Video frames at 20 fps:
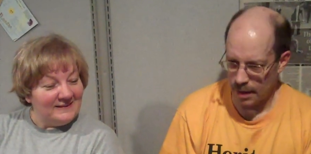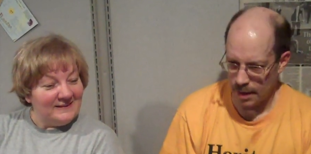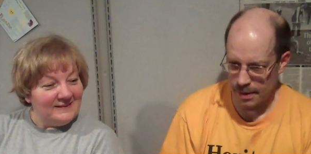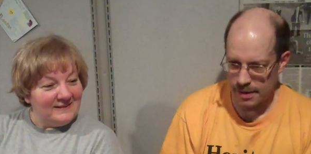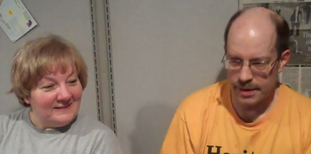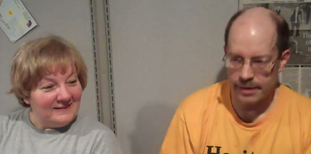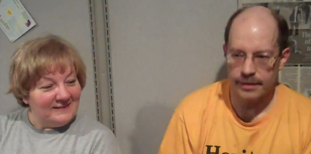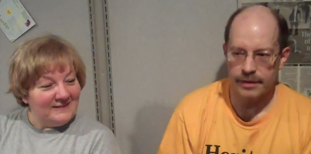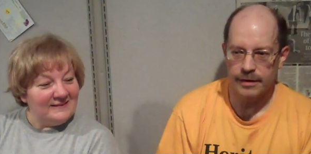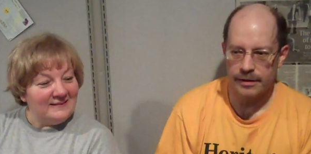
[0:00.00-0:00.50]

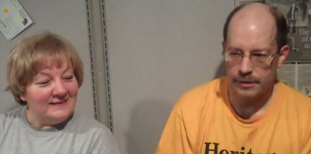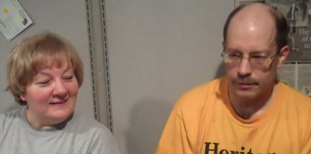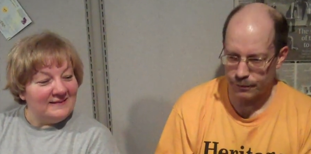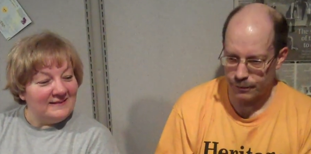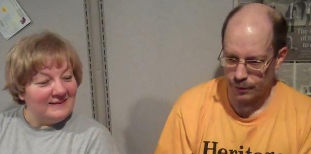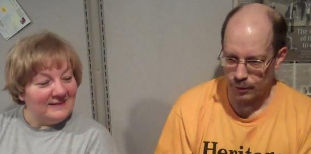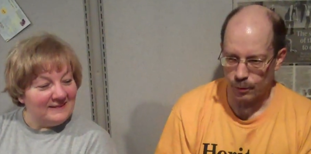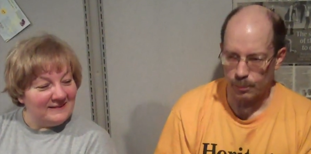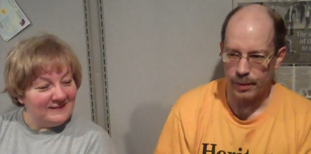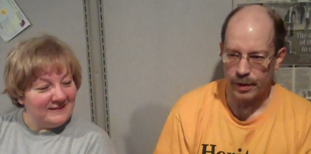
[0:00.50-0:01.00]
Speaker 1: I uh,
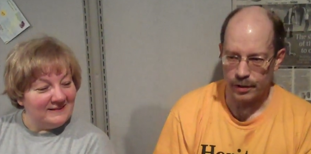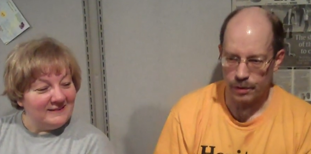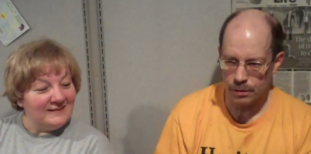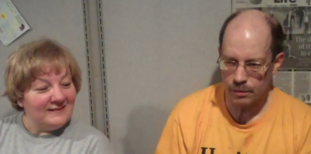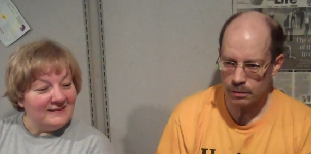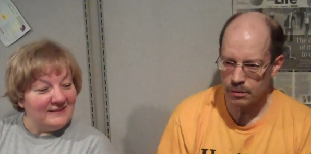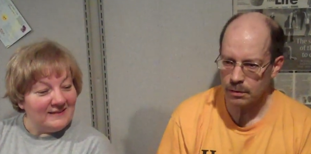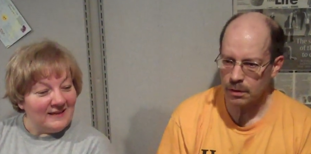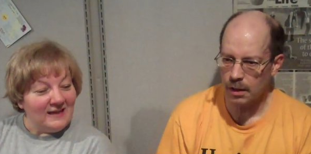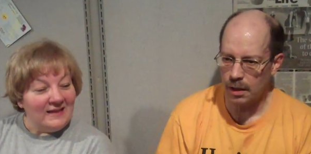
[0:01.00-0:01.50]
feel
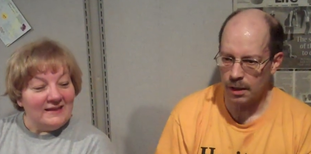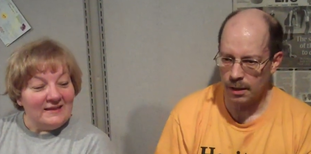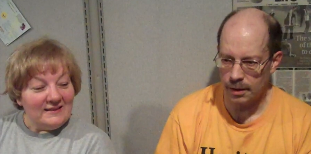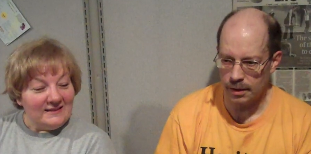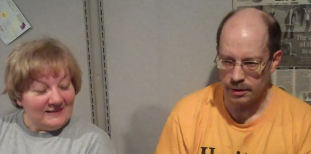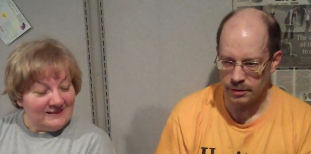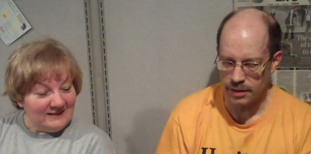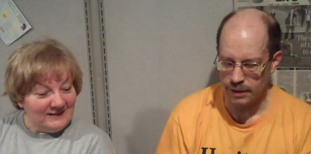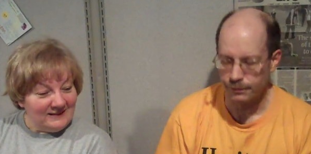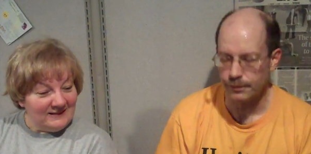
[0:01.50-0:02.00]
better,
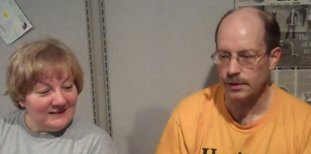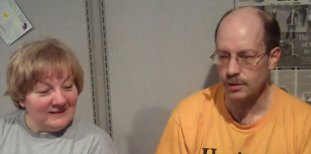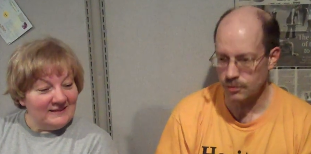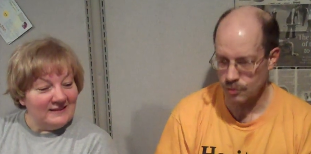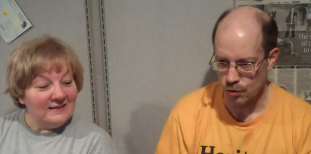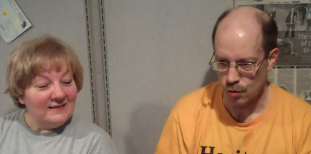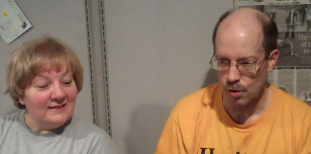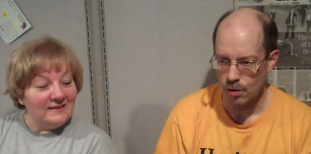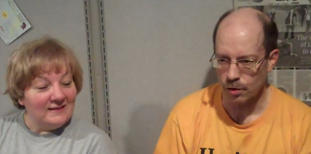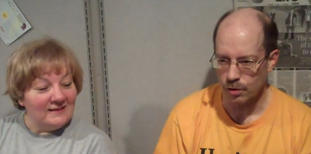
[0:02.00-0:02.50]
uh, definitely
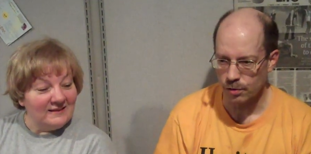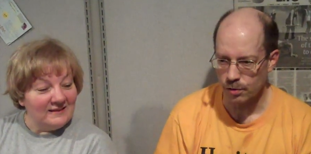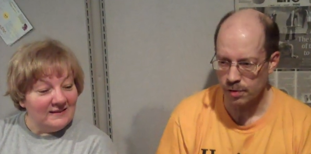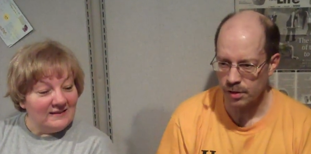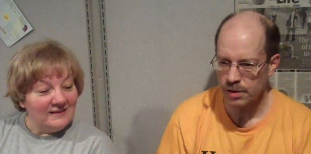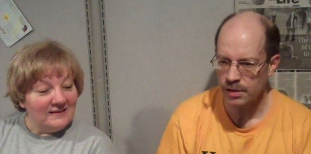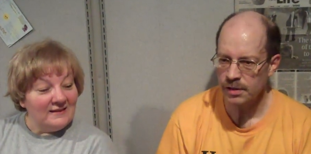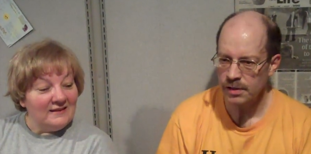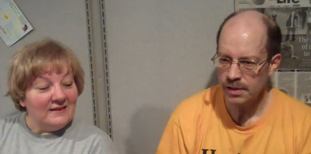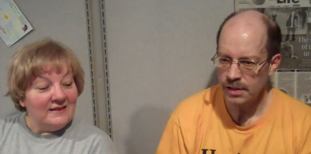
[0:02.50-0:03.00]
stronger
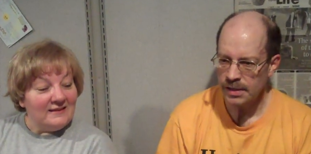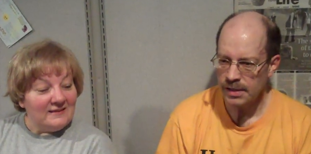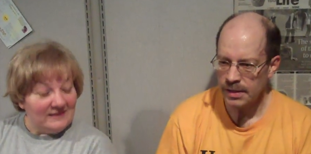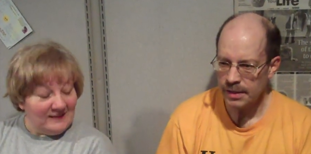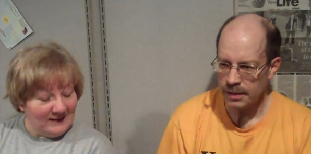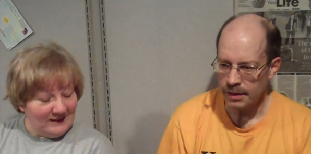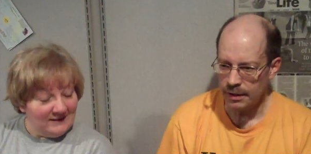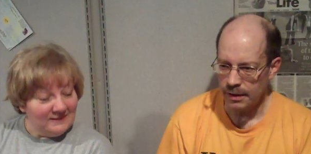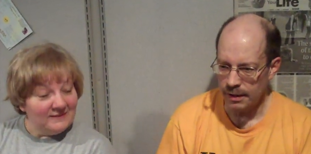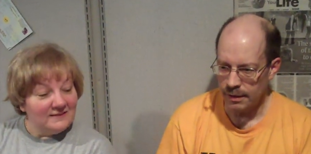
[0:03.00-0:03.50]

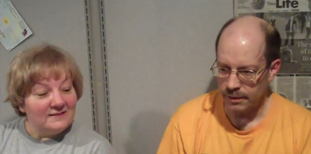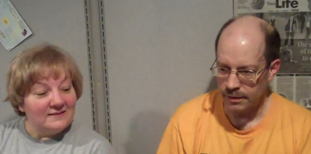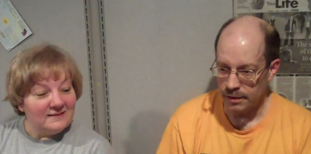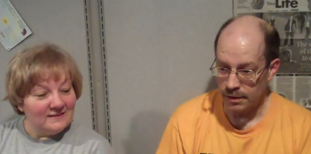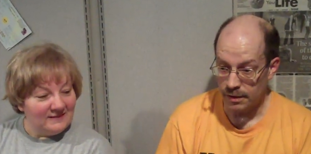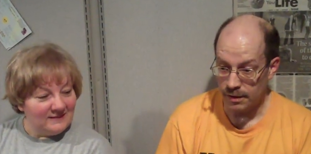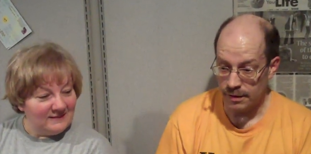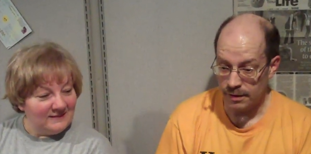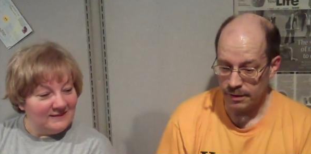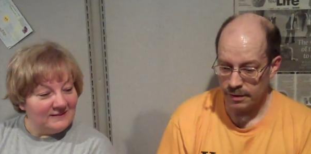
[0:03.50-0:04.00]
in
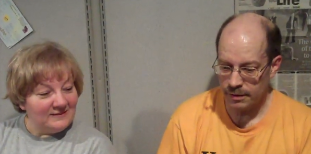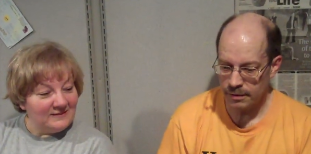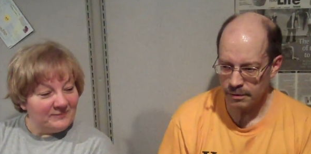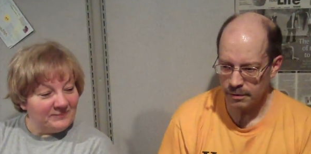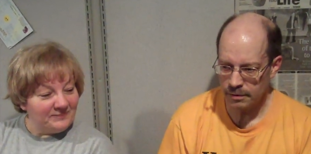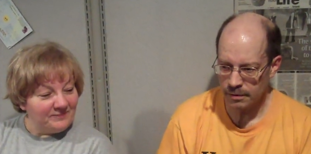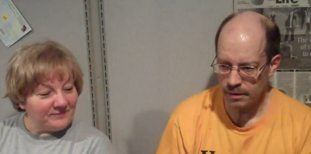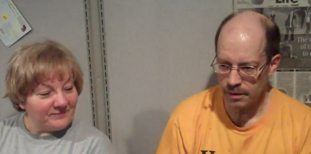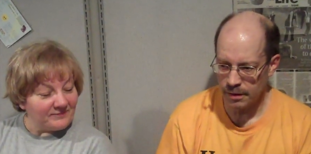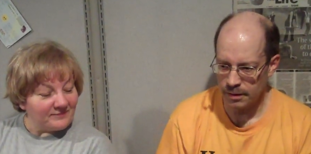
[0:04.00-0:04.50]
uh,
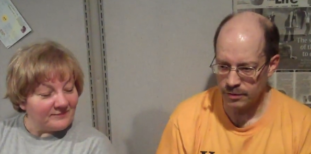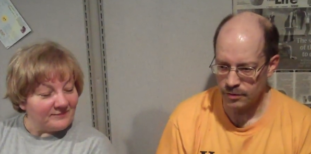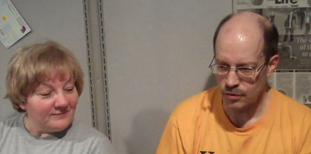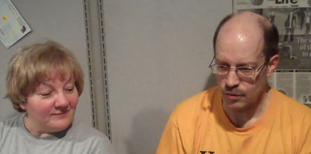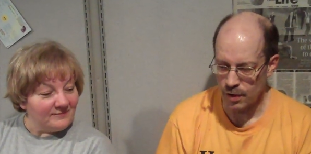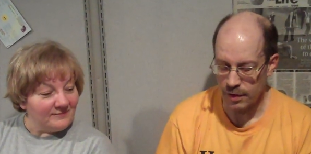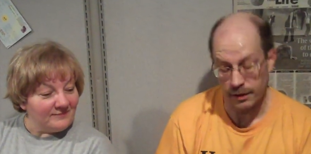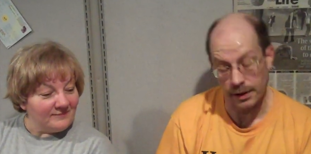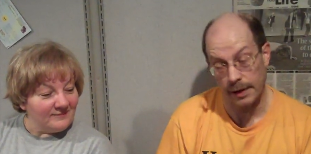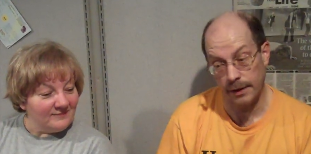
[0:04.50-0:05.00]
in
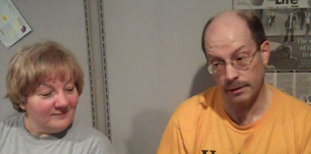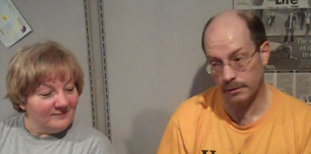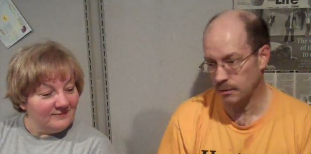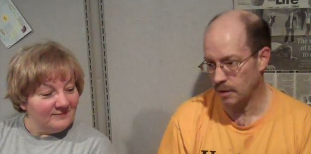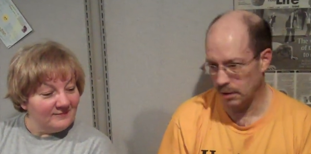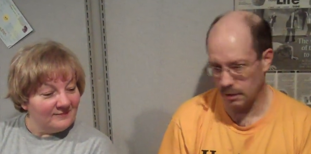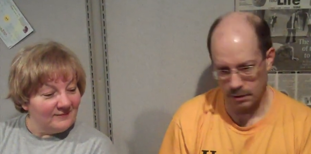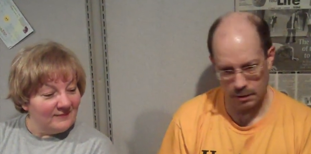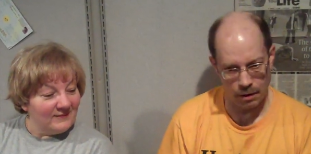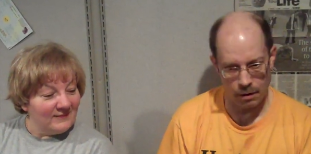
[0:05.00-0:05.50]
strength and
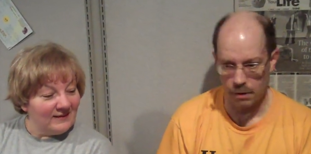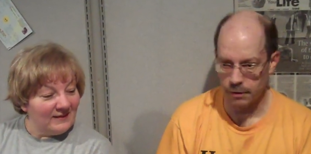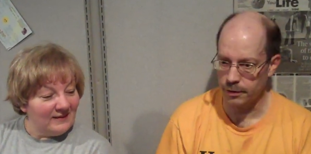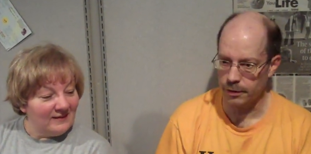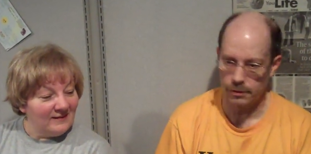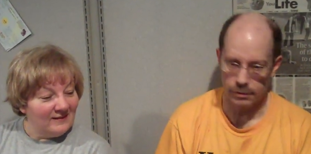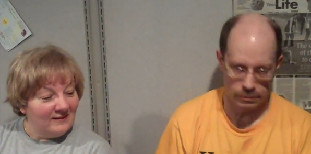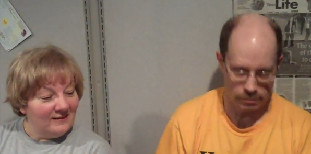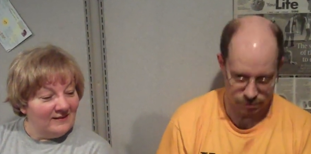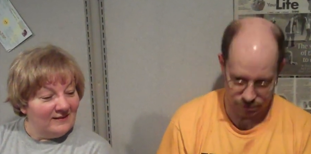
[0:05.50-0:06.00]
uh,
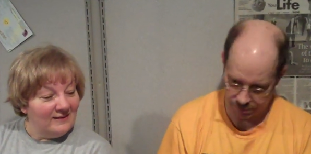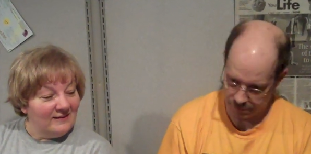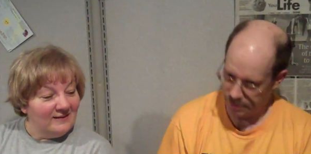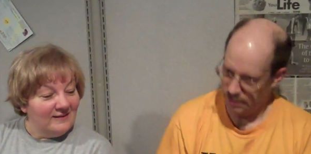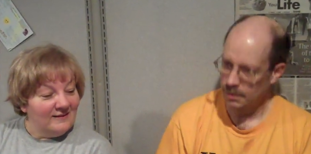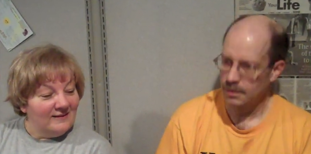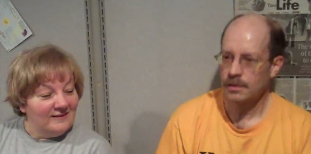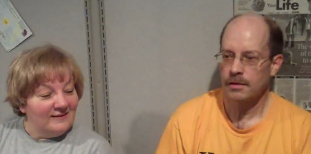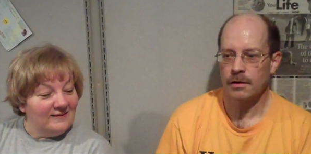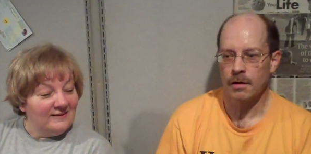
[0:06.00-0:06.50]
cardio.
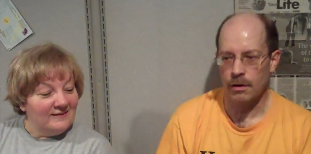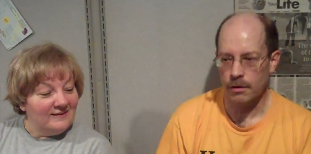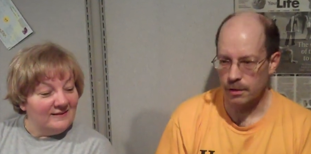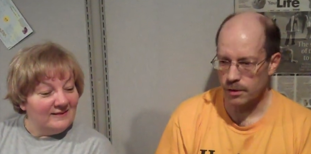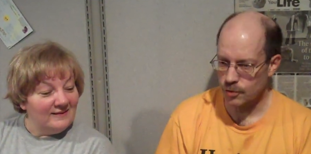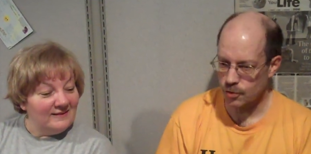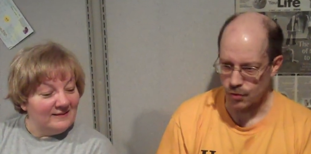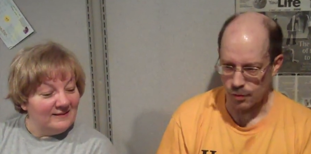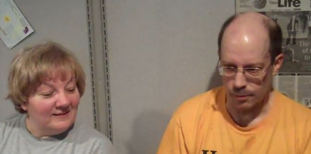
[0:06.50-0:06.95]
Cardio